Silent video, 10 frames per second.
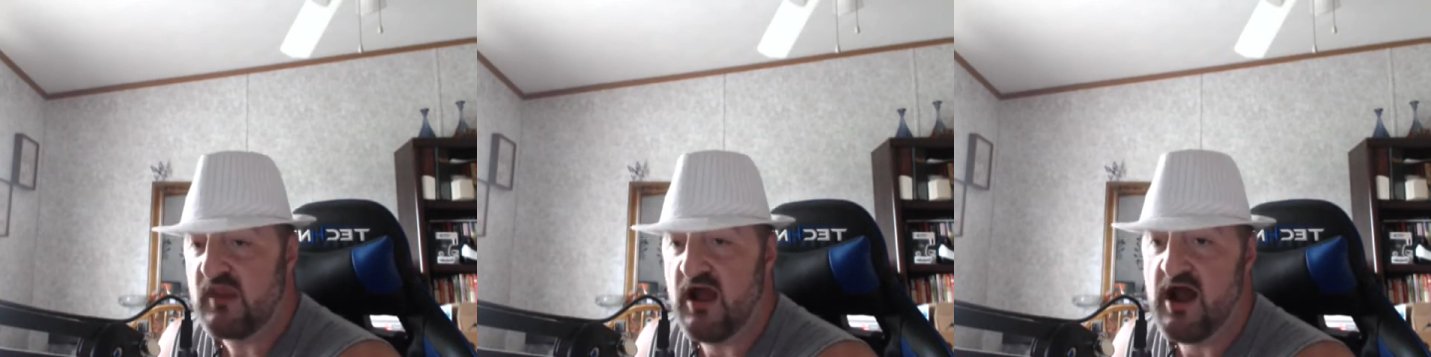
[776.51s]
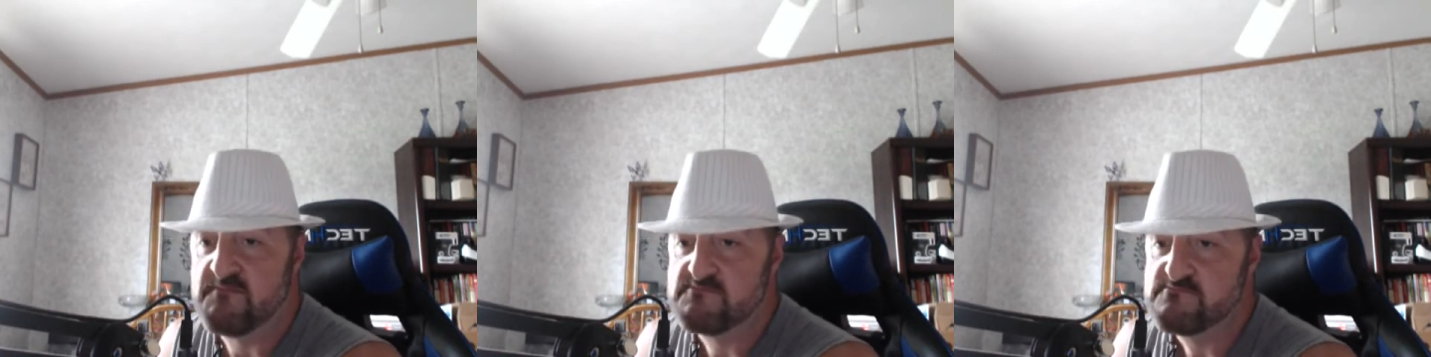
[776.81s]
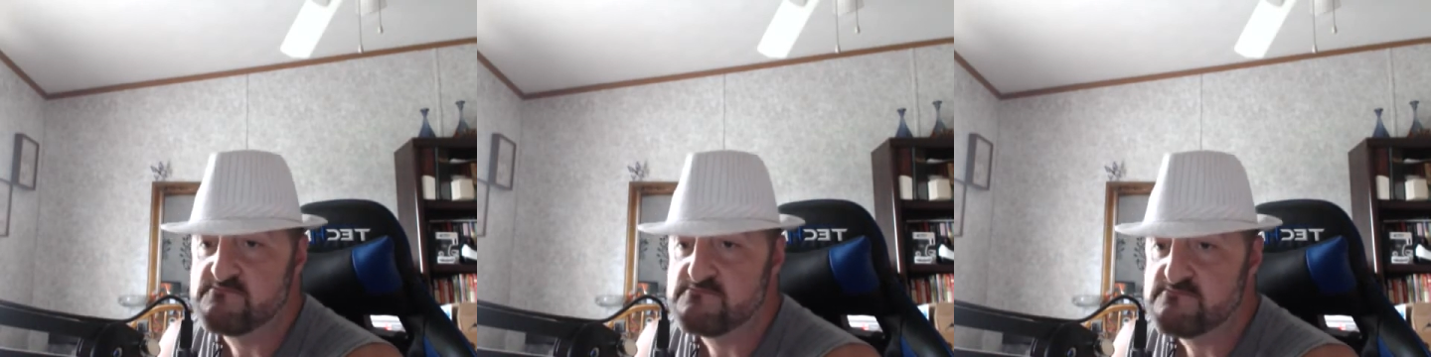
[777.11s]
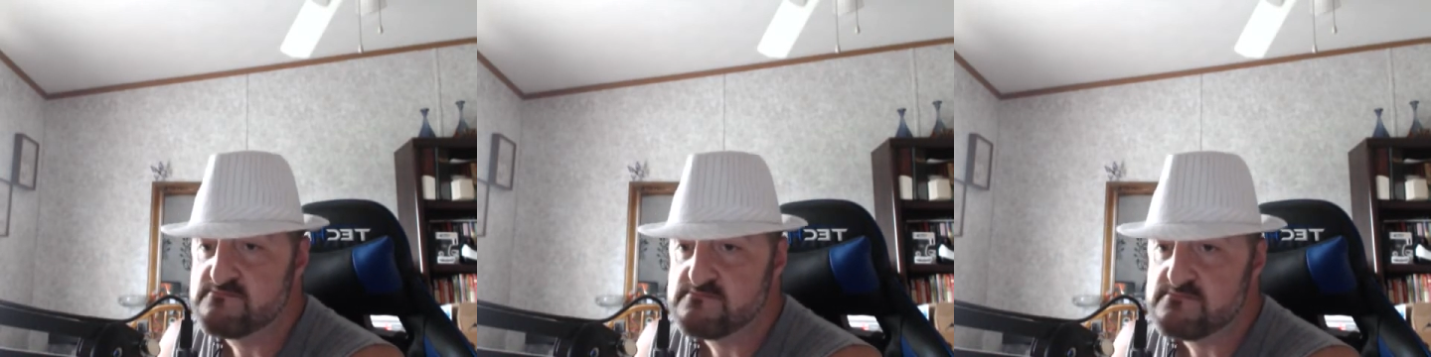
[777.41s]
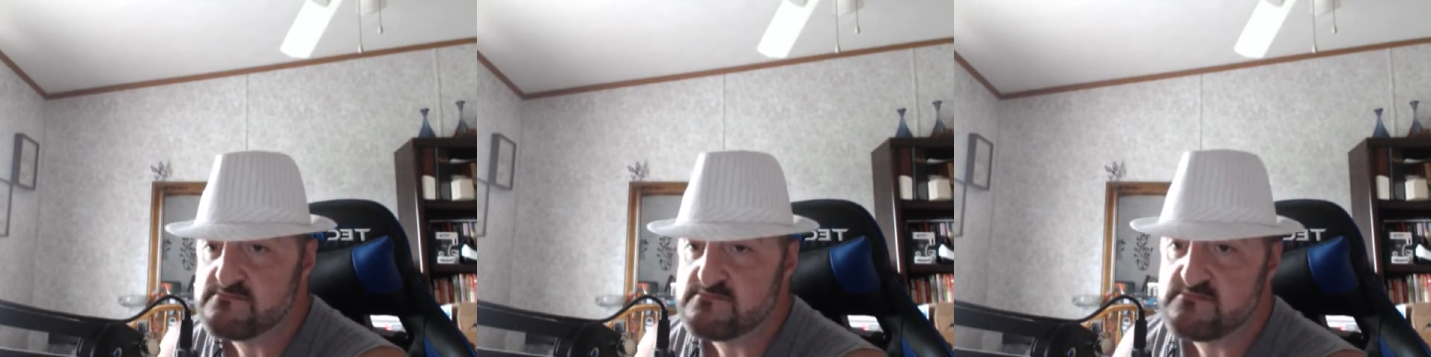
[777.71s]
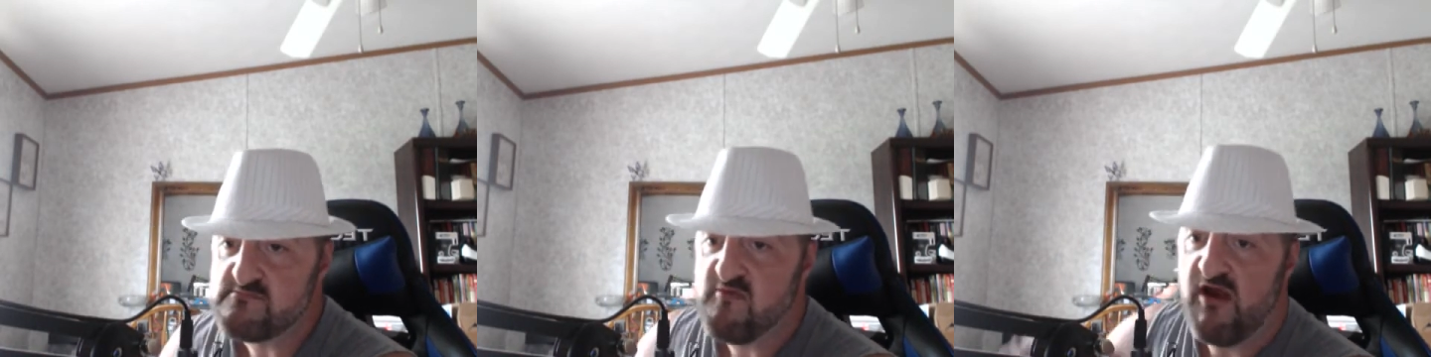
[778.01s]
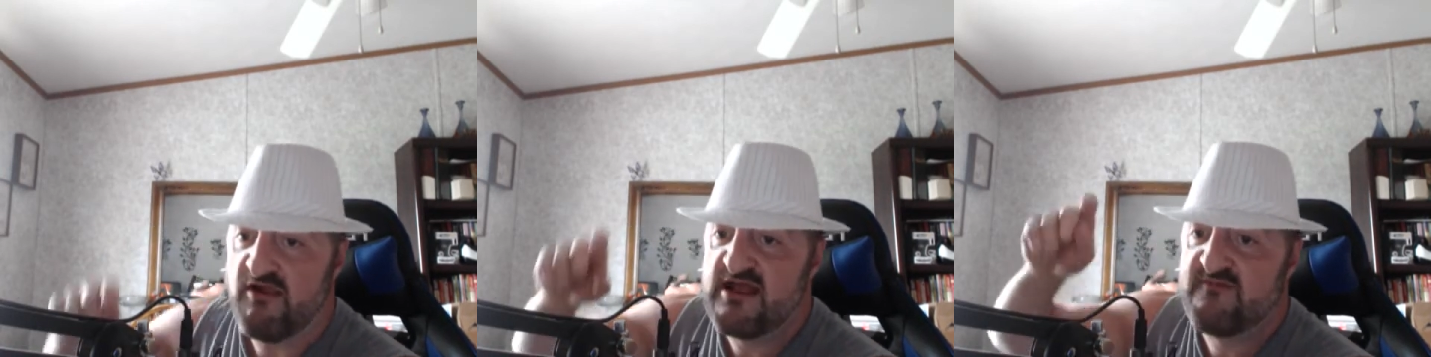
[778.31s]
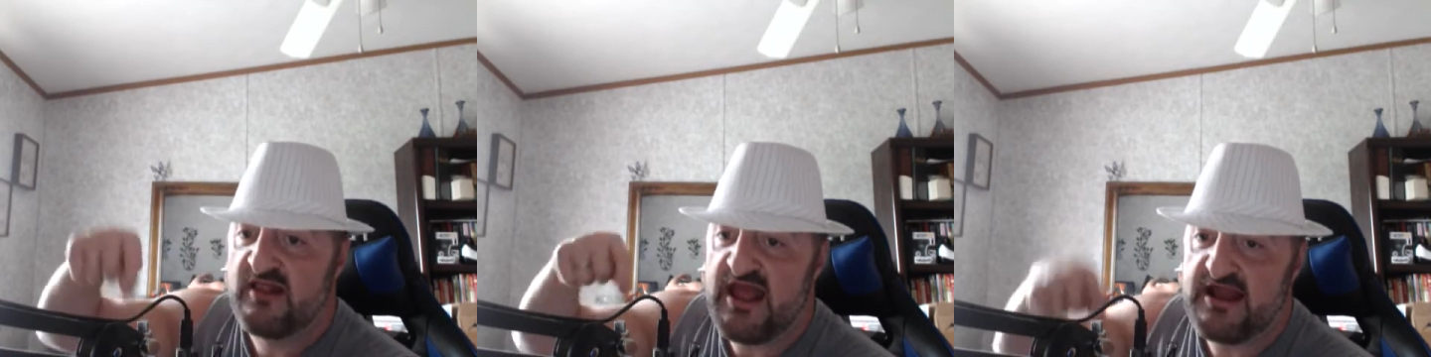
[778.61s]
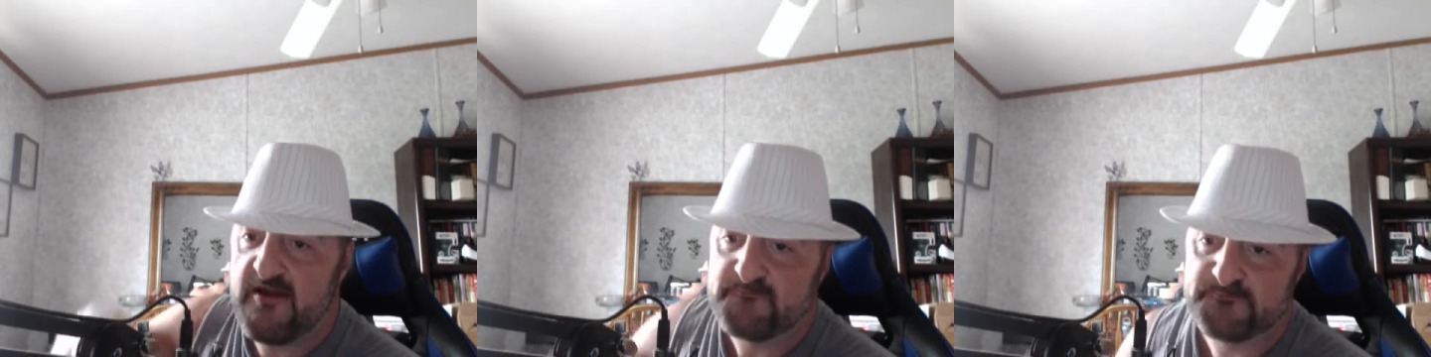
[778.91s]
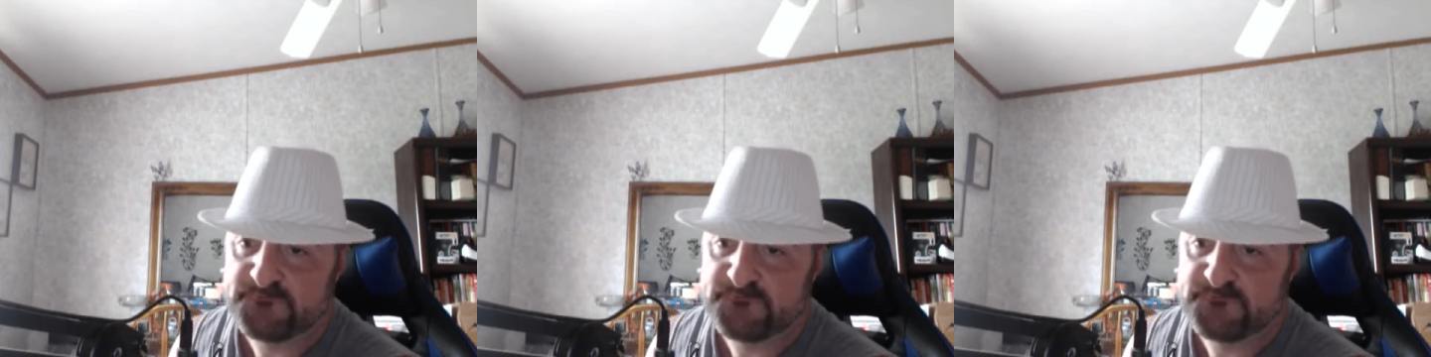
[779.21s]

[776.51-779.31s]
Um, I'll leave a link